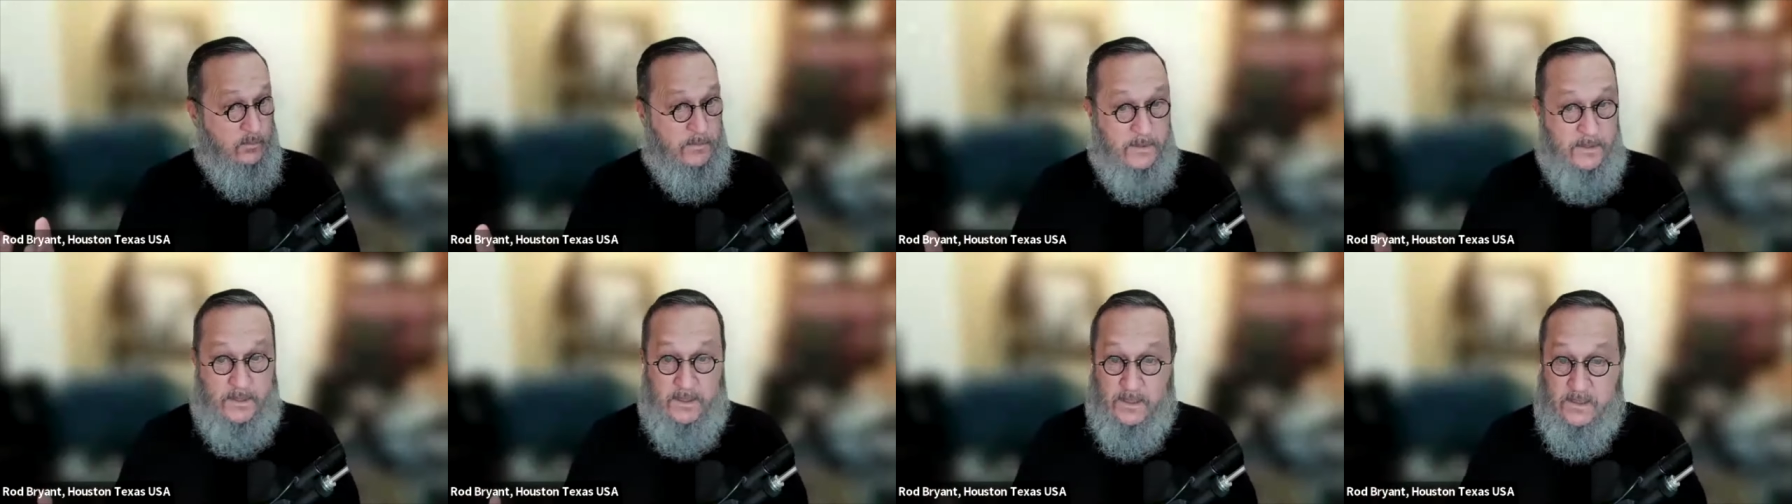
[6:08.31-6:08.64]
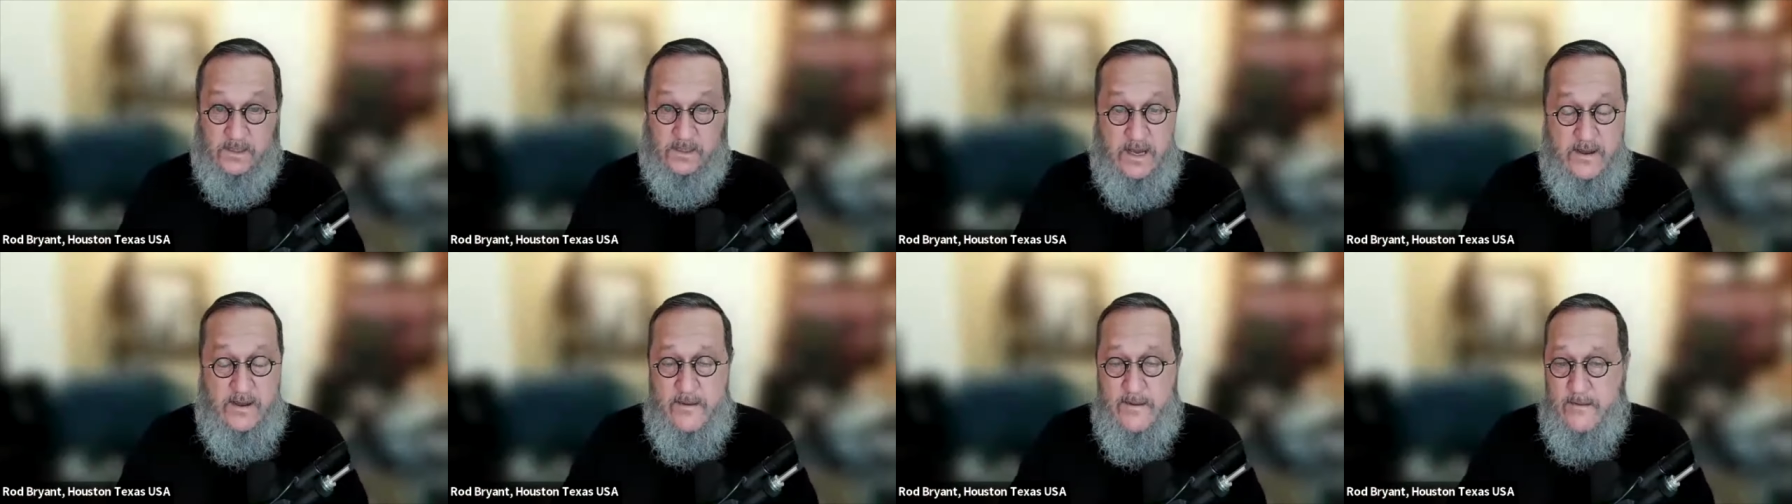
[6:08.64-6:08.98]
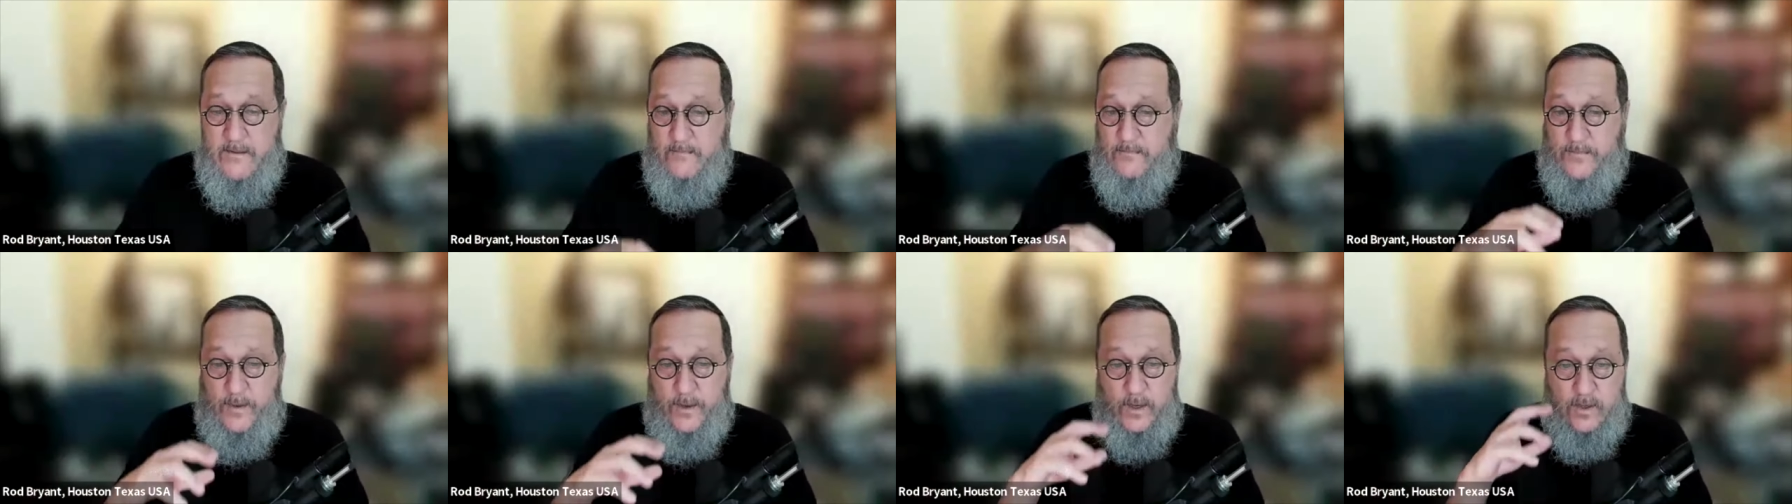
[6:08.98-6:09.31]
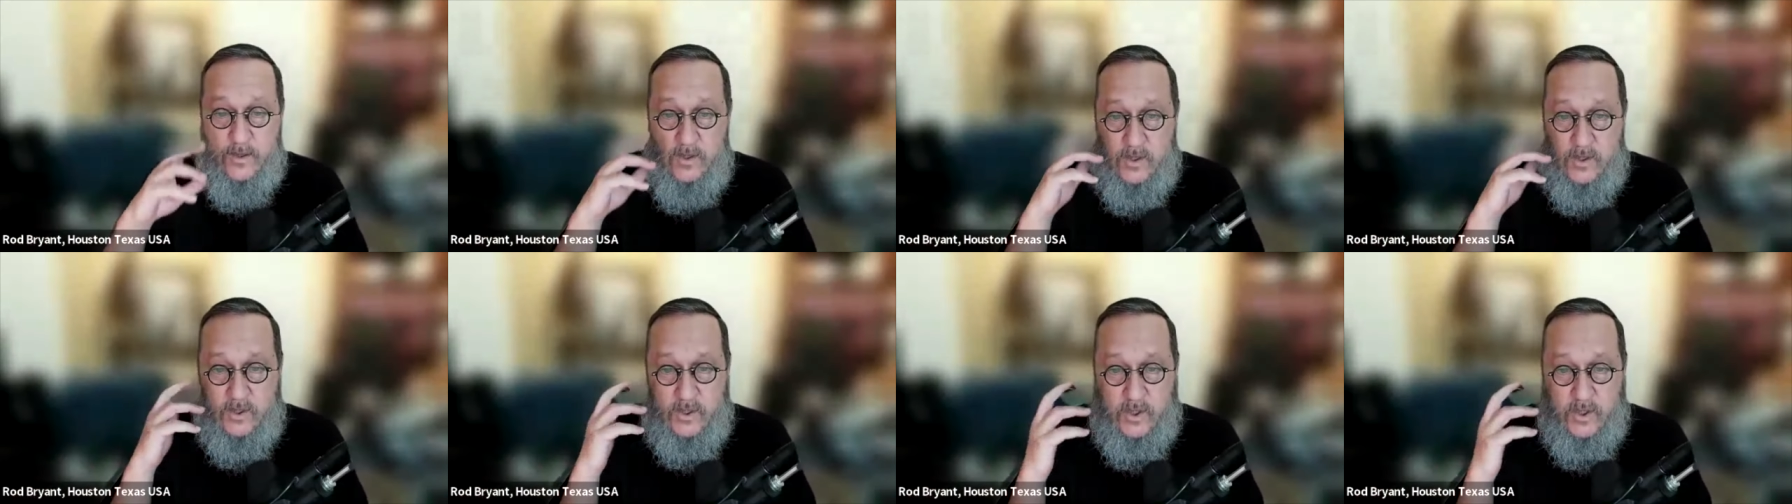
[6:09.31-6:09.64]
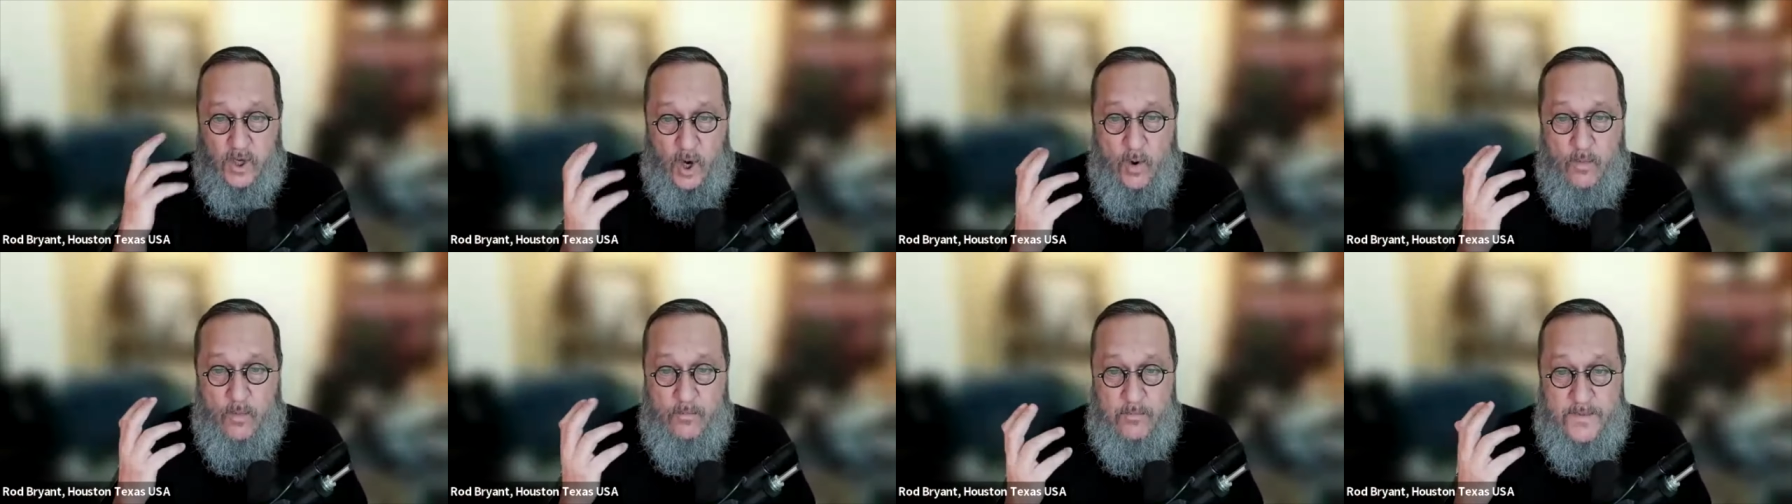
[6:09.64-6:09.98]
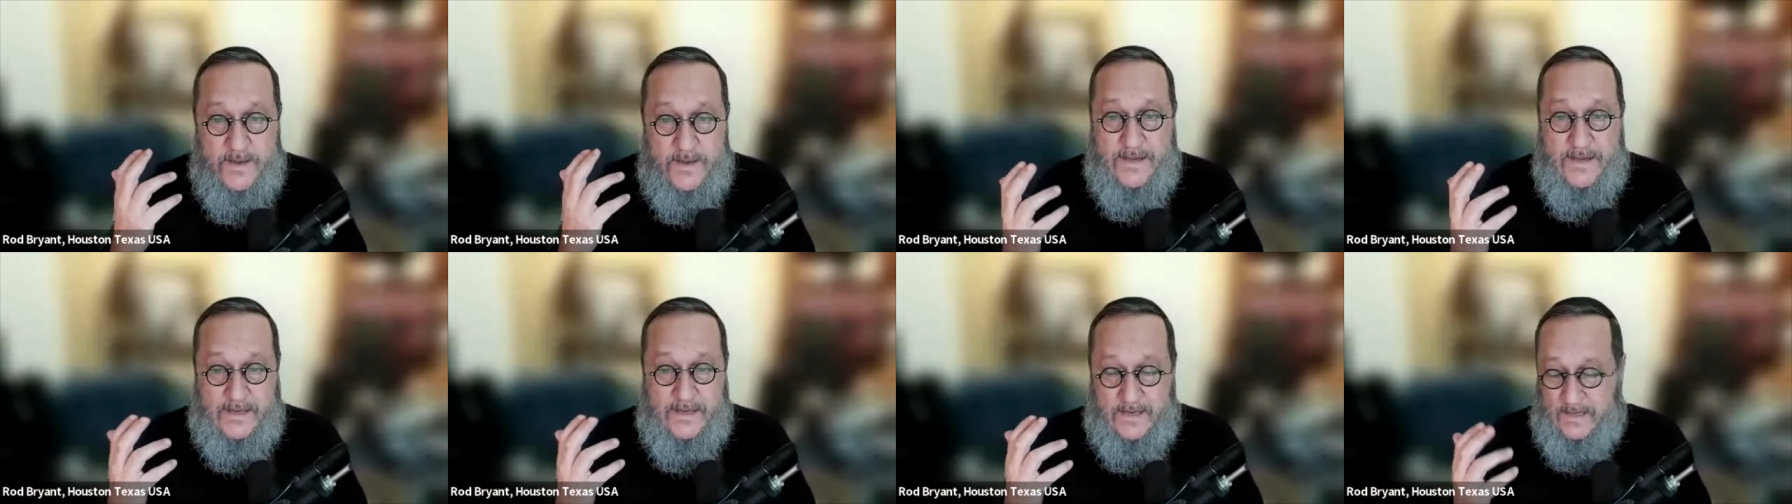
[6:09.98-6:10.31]
because there are so
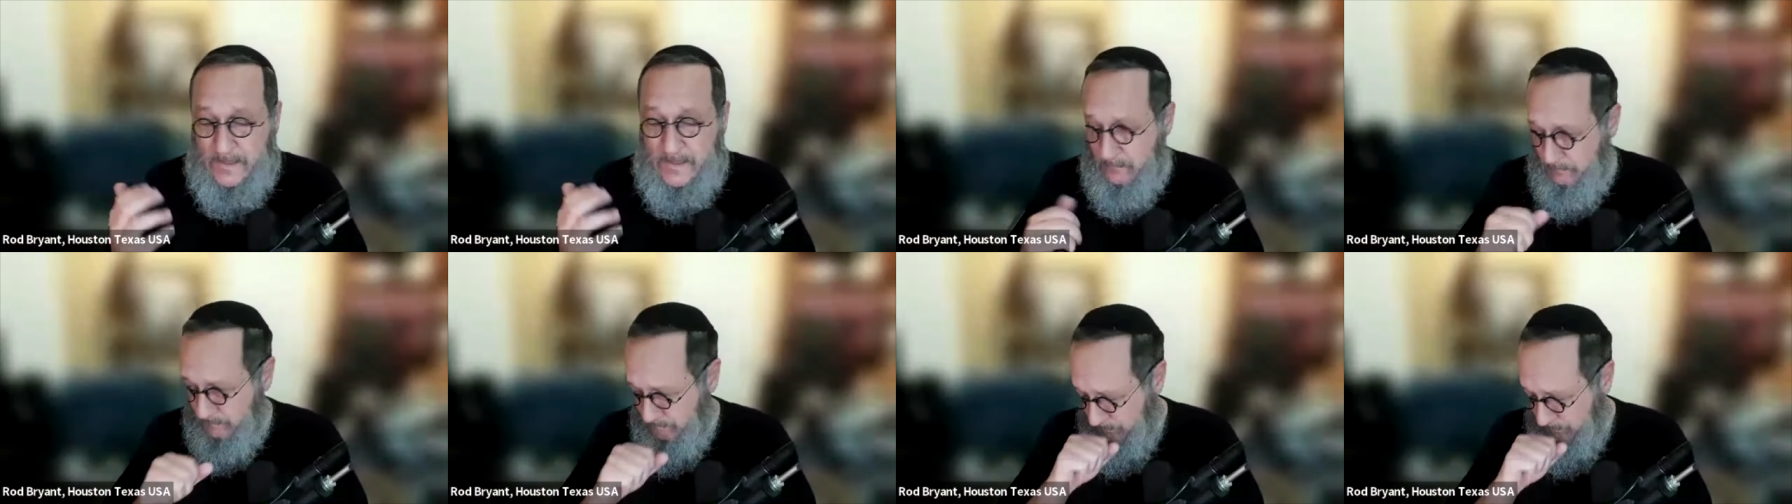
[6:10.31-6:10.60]
many